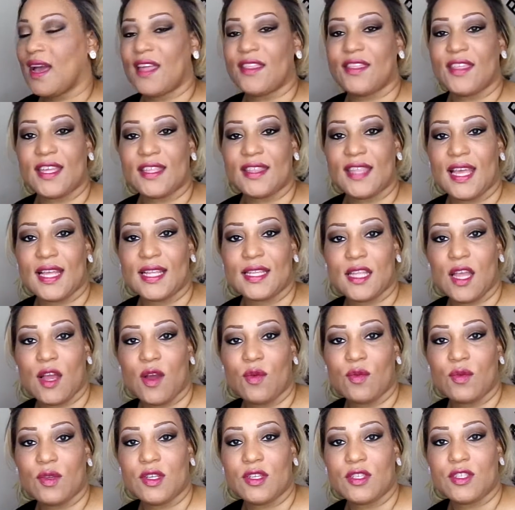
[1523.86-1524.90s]
think that
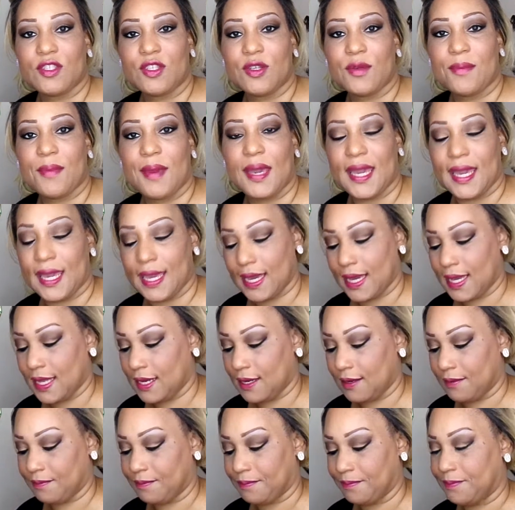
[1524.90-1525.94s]
don't look too bad
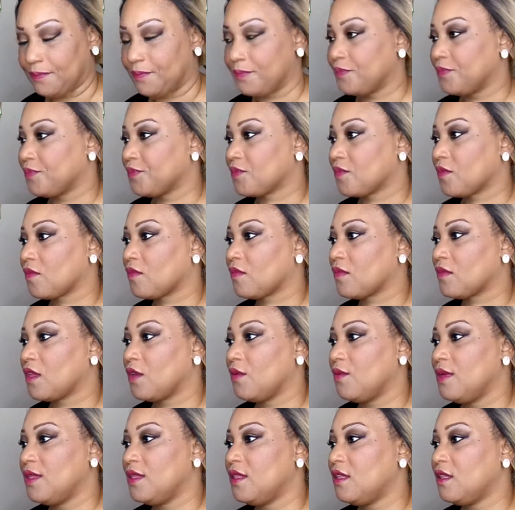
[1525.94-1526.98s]

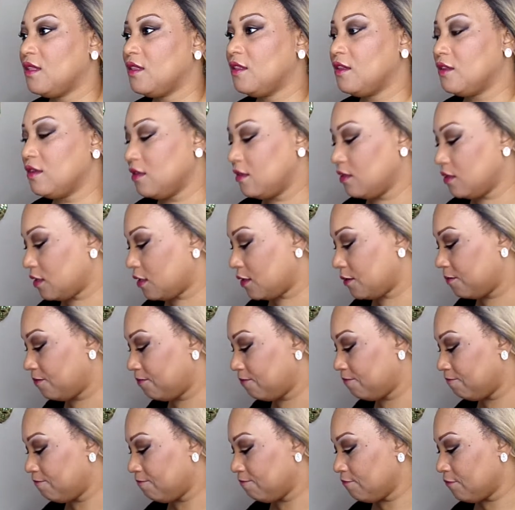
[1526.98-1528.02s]
with the look.
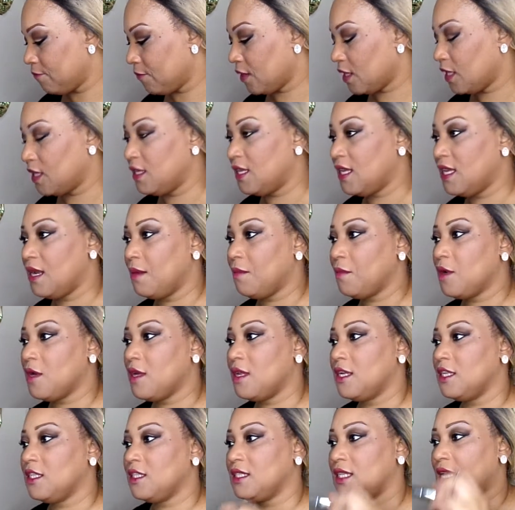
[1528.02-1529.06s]
Then I'm
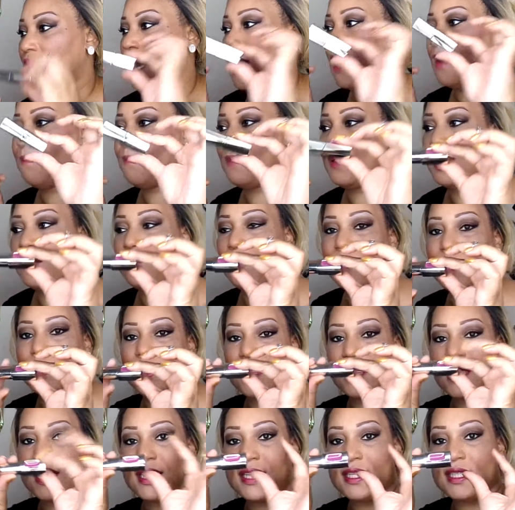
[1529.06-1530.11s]
going to top it with
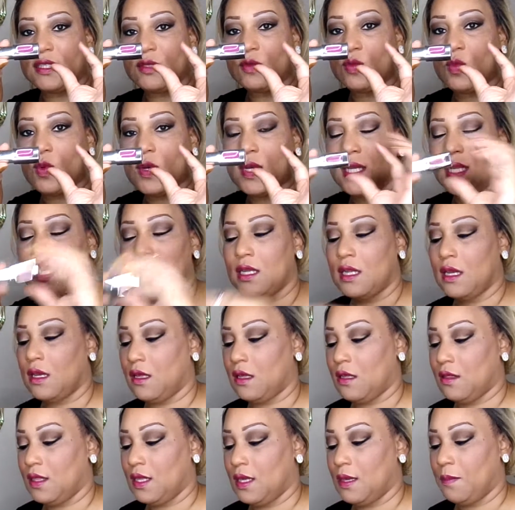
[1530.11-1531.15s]
this one,
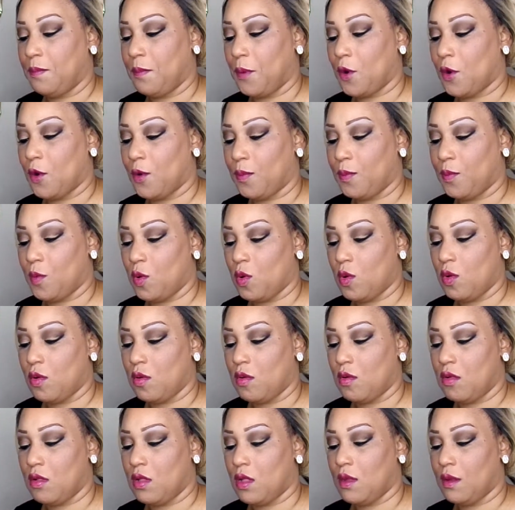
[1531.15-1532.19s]
the
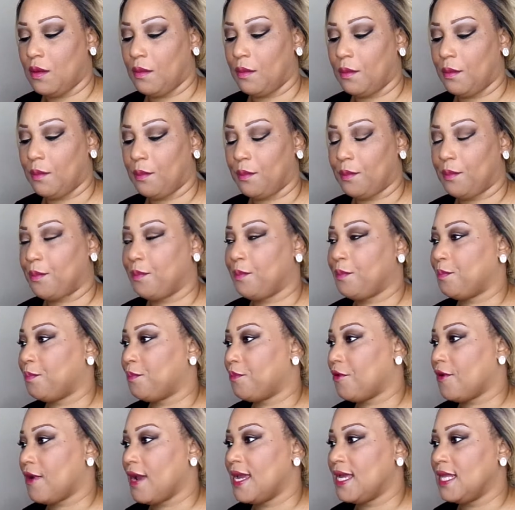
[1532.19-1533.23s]
Purple
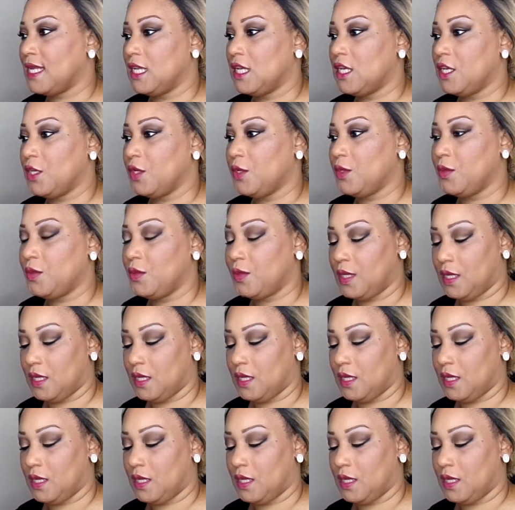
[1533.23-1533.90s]
Prelude.